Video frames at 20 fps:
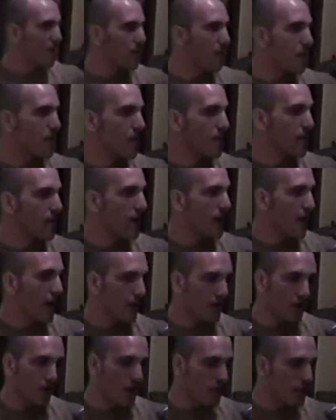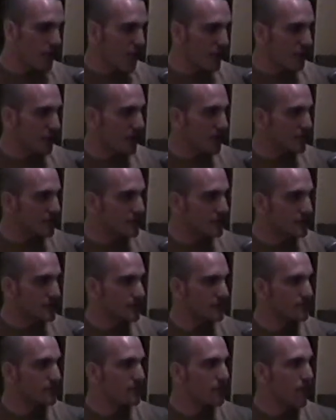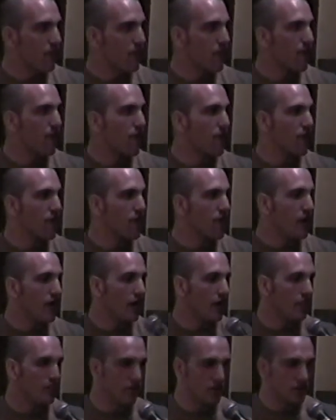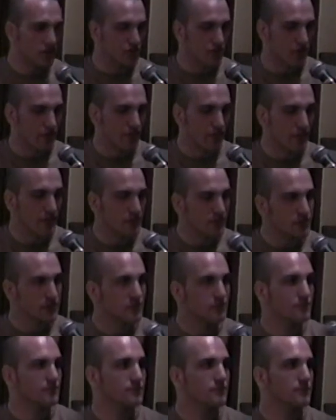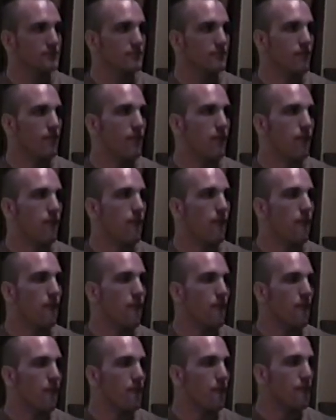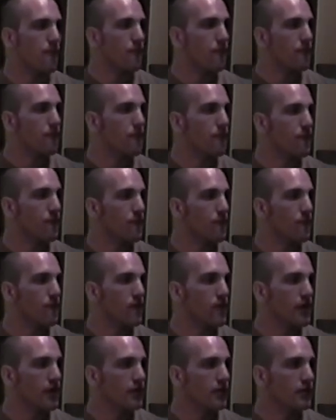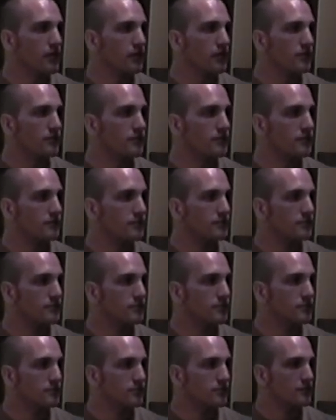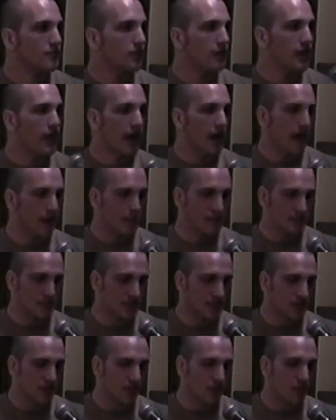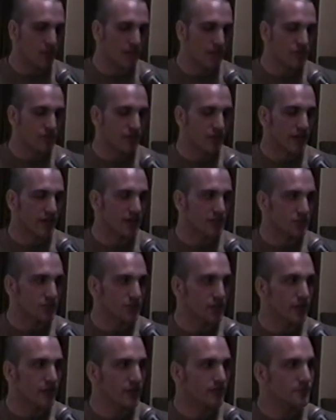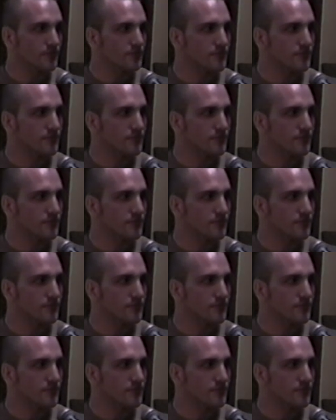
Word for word: campus? Uh, no, I'm off campus. where you live? Uh, Mill Street Village. Okay. What, uh, what year are you in, and uh, what are you majoring in? I'm a senior. I'm majoring in history.